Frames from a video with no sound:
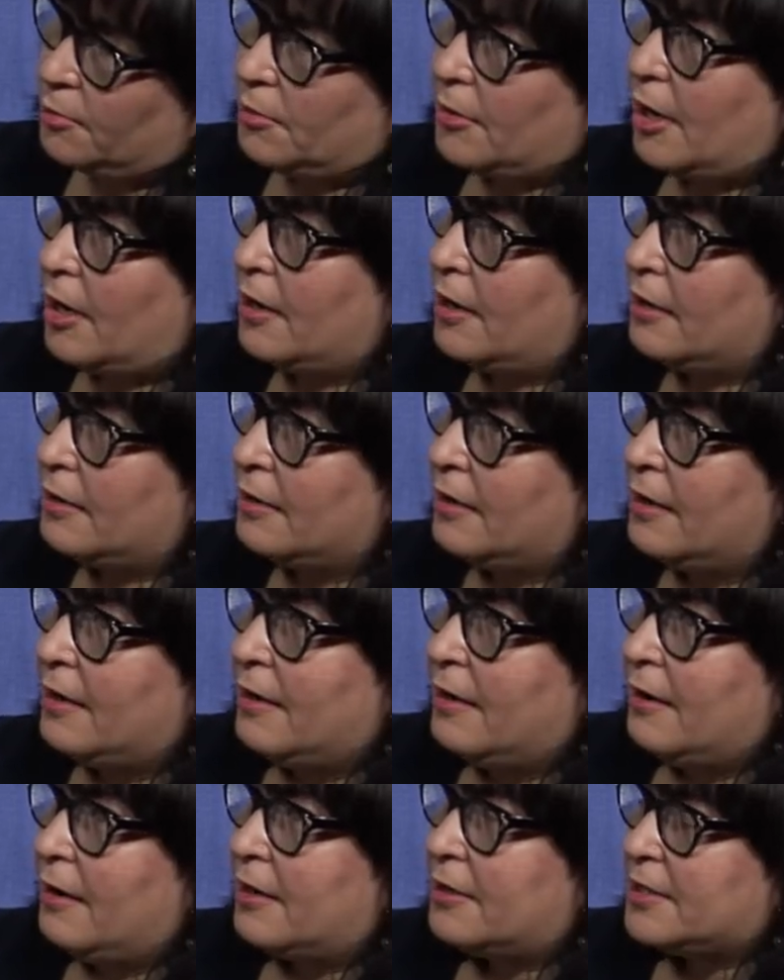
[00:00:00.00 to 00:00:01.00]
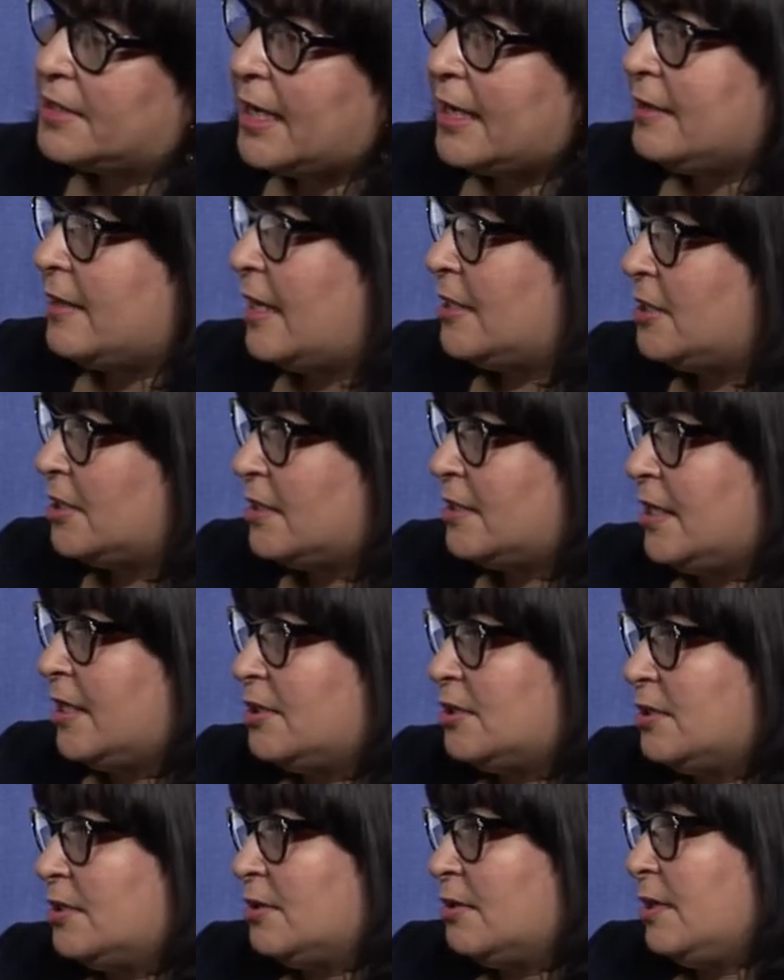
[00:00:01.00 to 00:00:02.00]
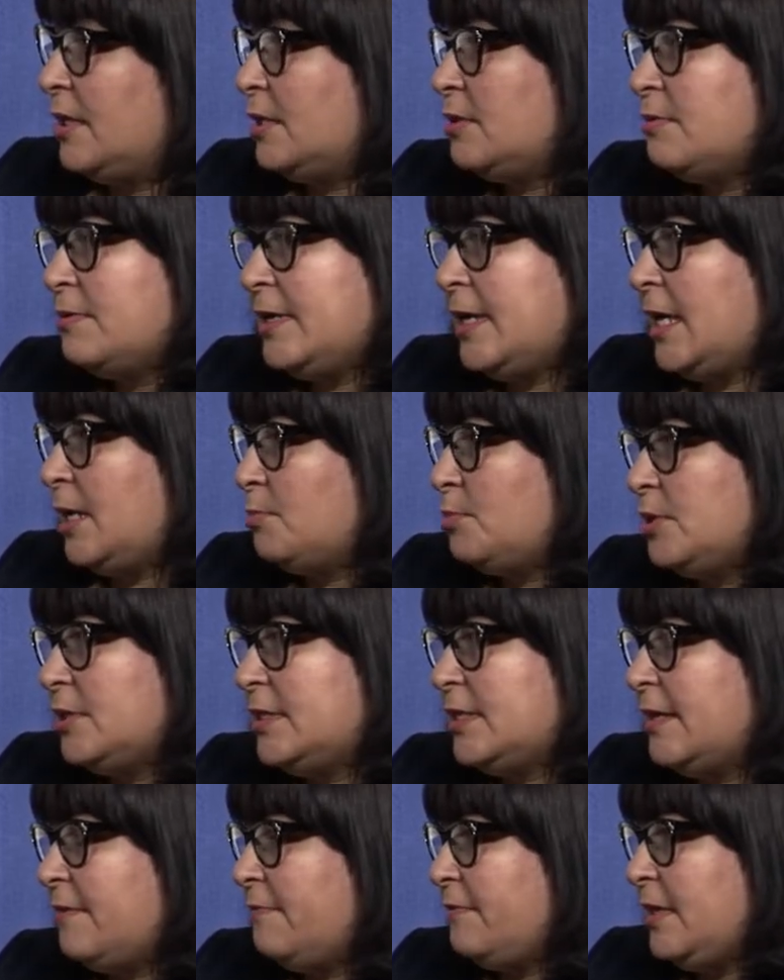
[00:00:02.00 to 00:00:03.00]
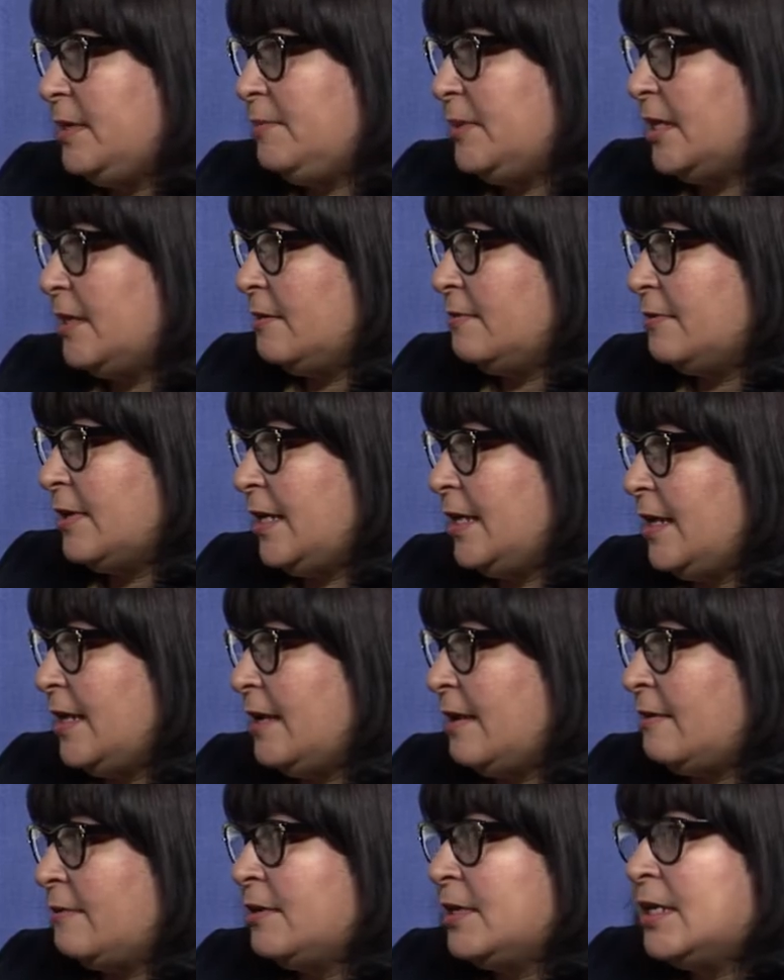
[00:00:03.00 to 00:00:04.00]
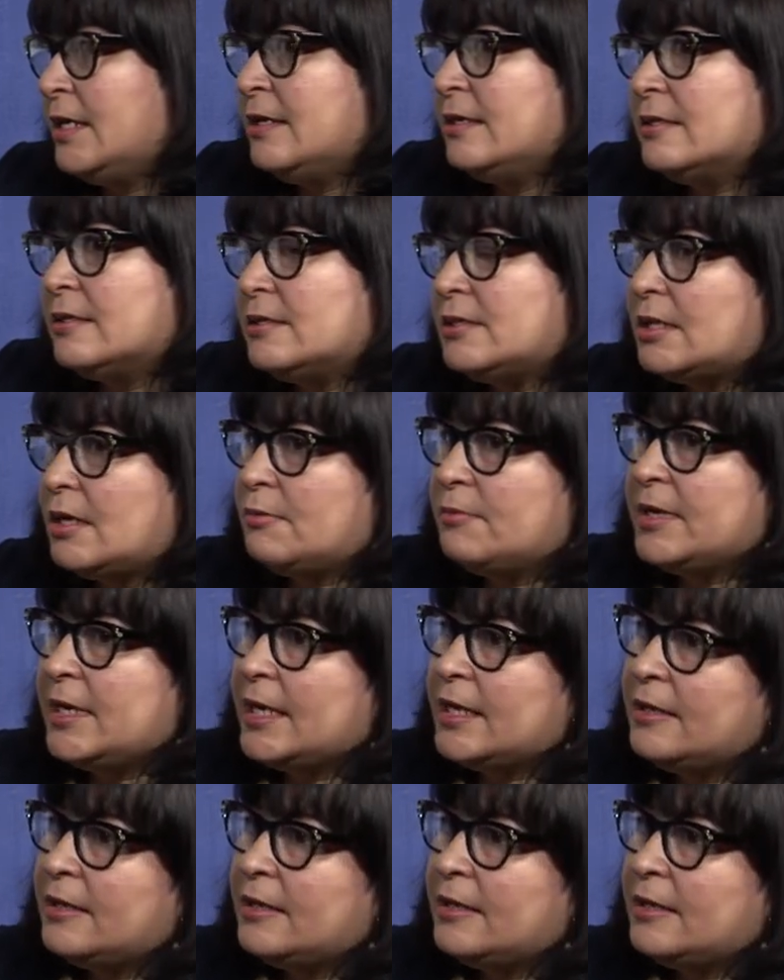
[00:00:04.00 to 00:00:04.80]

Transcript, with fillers: Our state legislature is only 28% female right now. So we need